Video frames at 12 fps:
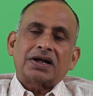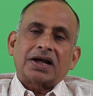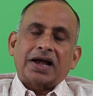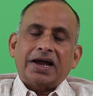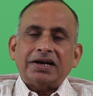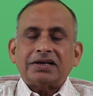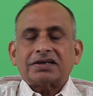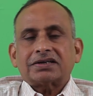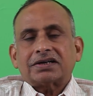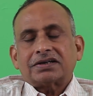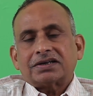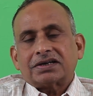And
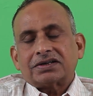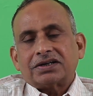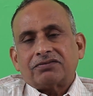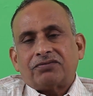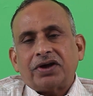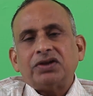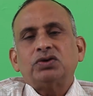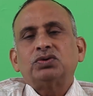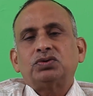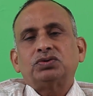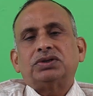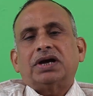when you
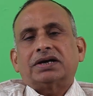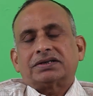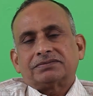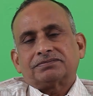do that,